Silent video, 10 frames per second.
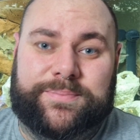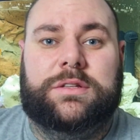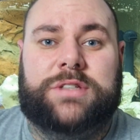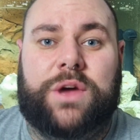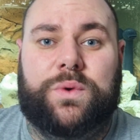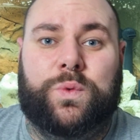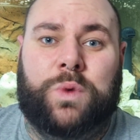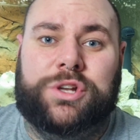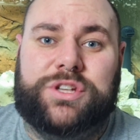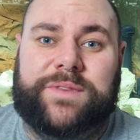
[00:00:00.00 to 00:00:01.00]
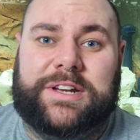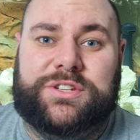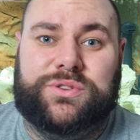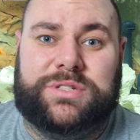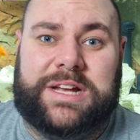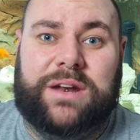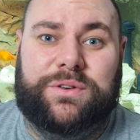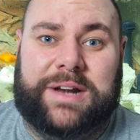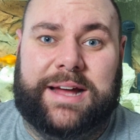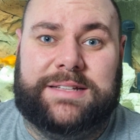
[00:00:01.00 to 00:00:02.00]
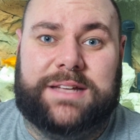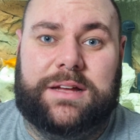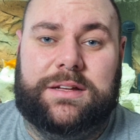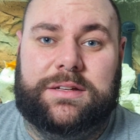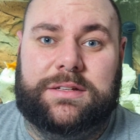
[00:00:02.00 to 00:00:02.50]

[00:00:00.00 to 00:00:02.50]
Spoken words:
So once you've added your dechlorinator,